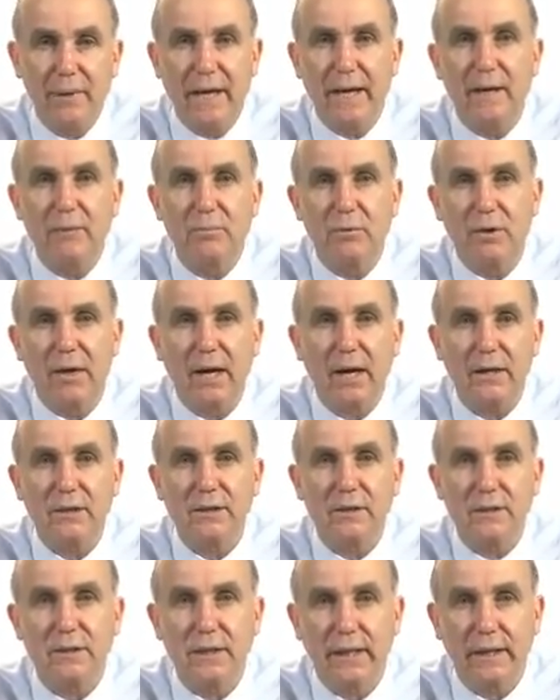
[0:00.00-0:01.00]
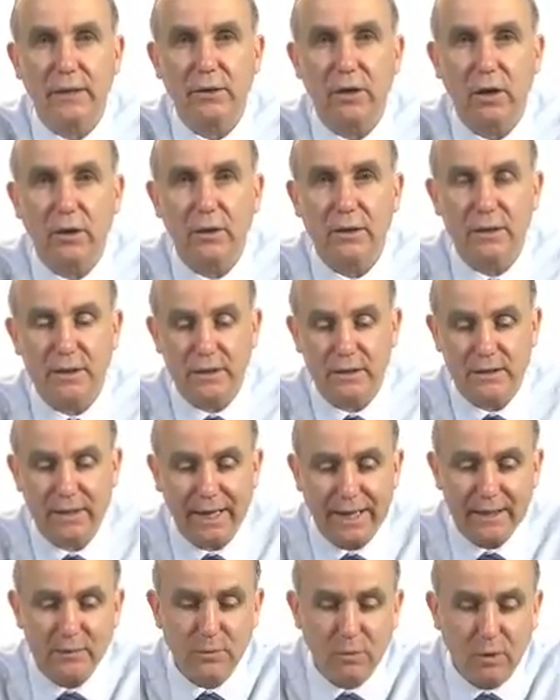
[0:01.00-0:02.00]
better production technologies.
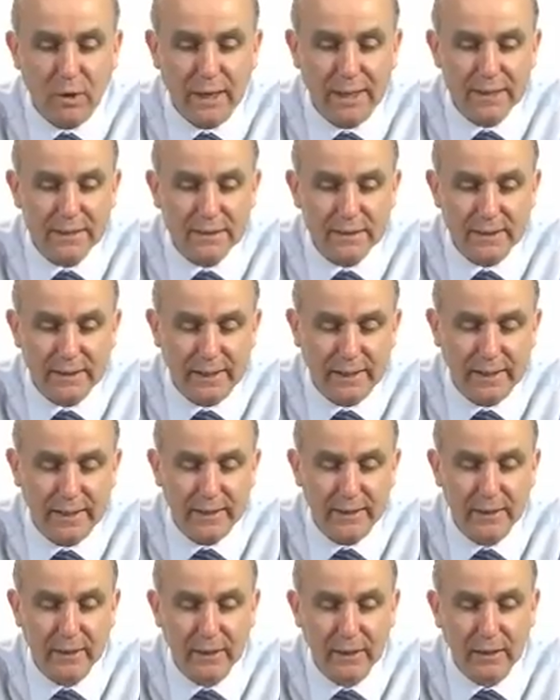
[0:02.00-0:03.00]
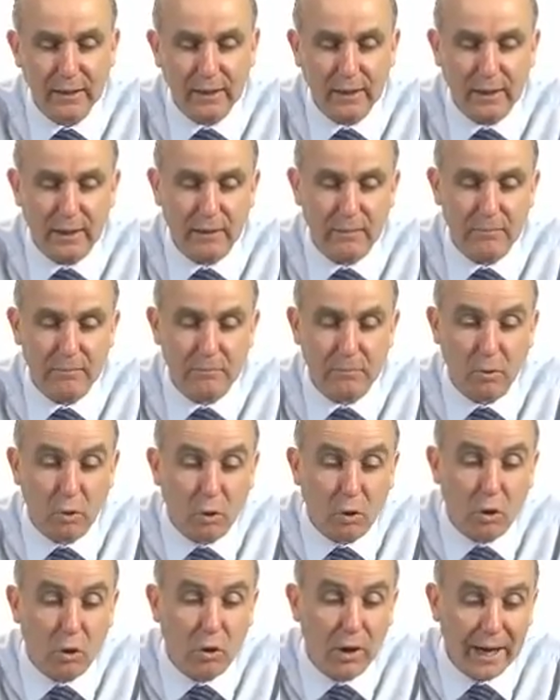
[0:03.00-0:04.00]
That's why it's getting
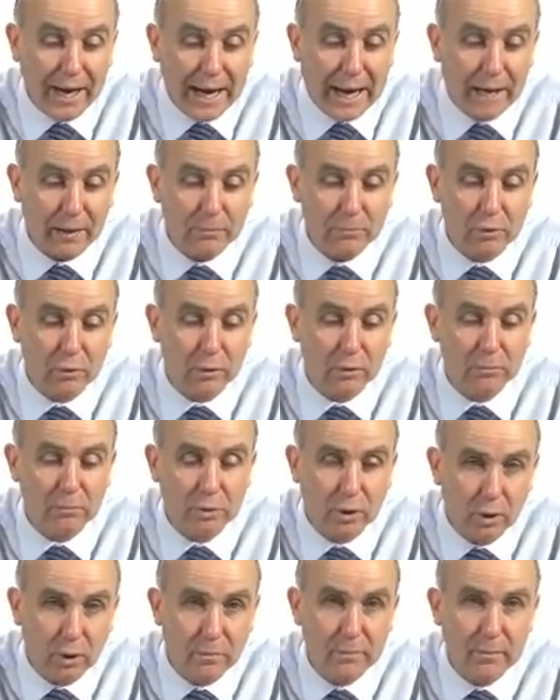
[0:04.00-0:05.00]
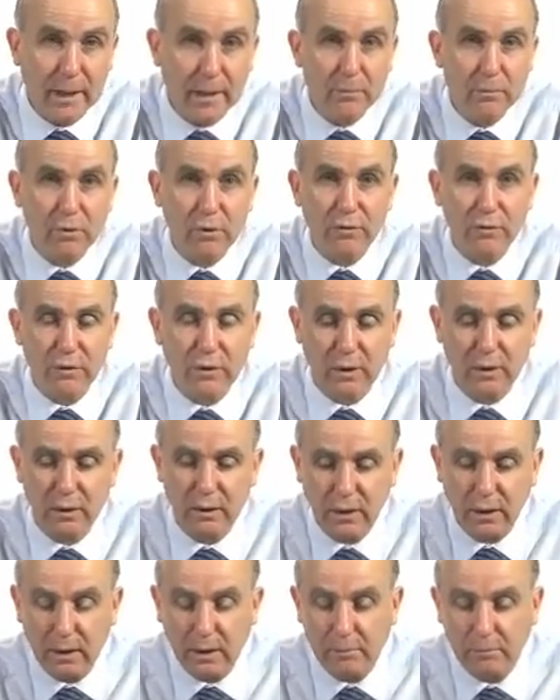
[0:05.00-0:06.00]
more output per member of the
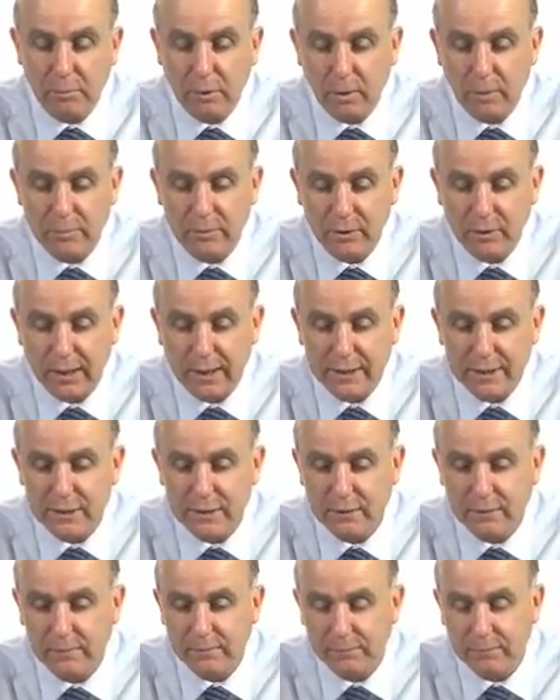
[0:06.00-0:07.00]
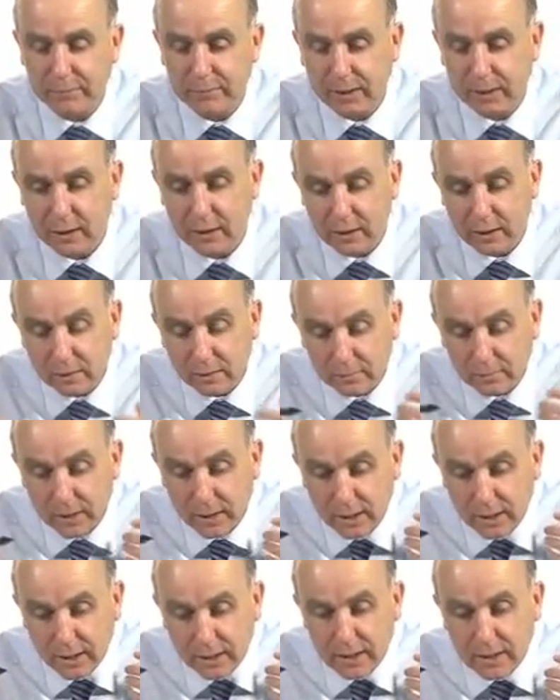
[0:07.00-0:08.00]
population.
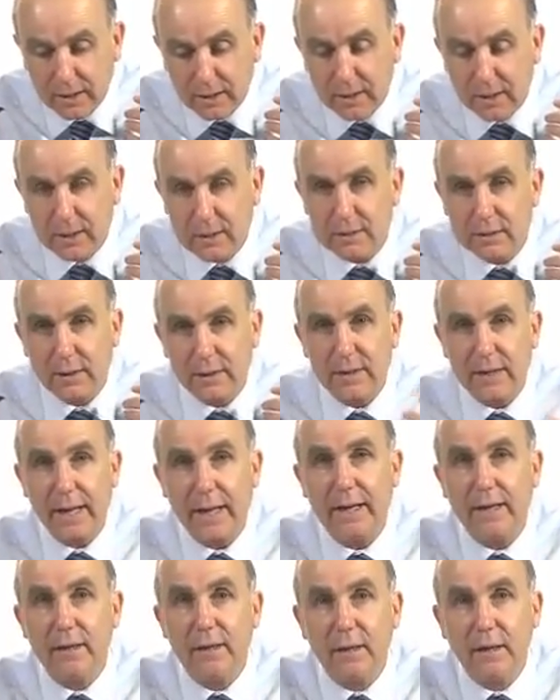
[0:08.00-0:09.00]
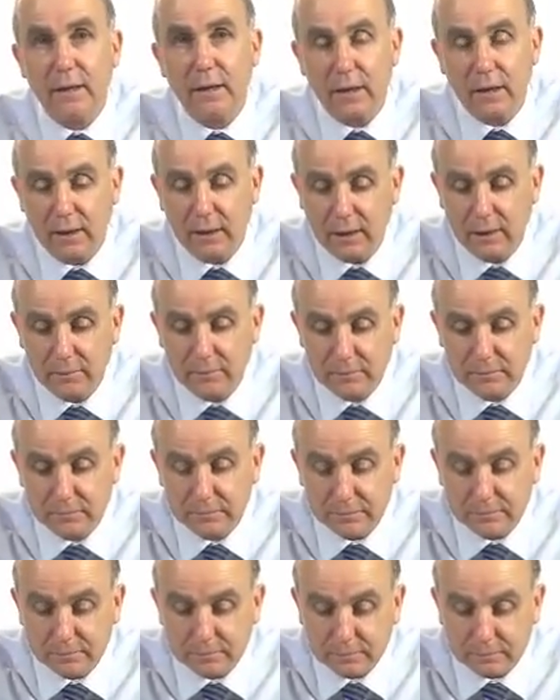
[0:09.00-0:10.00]
So then,
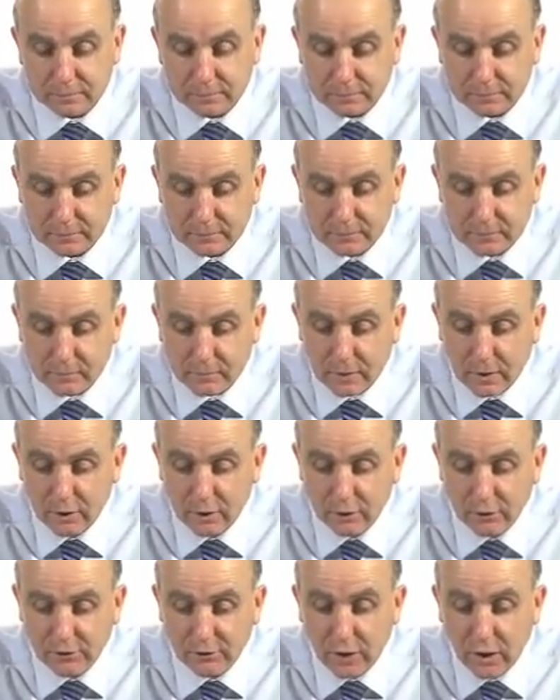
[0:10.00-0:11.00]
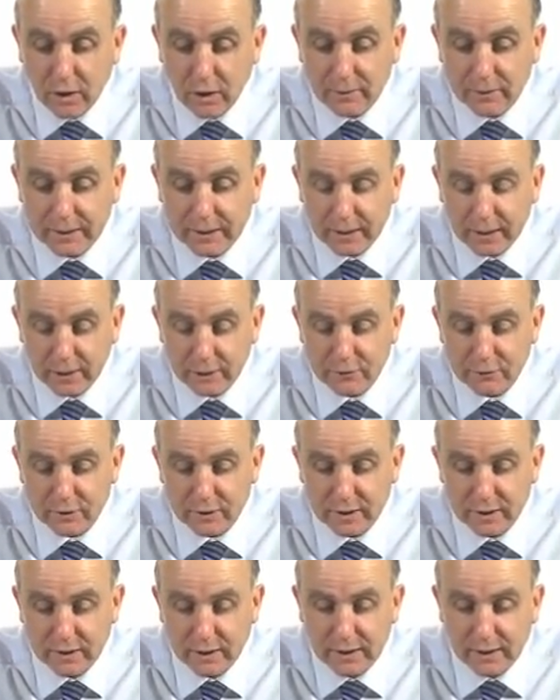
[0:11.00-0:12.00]
the following
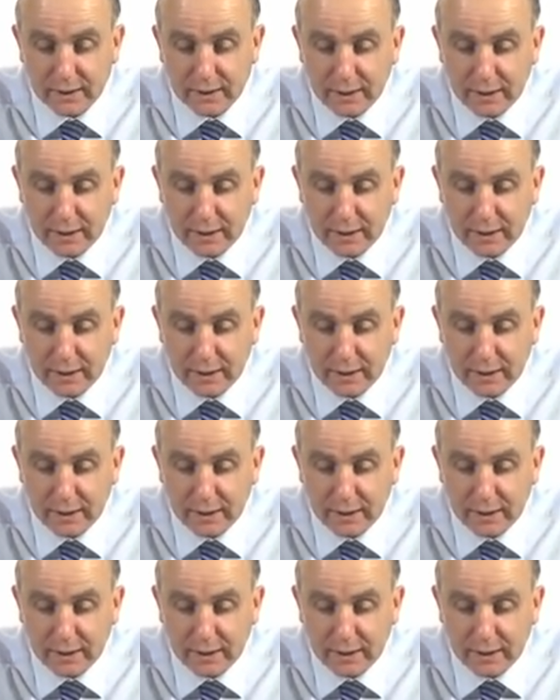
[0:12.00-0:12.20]
country,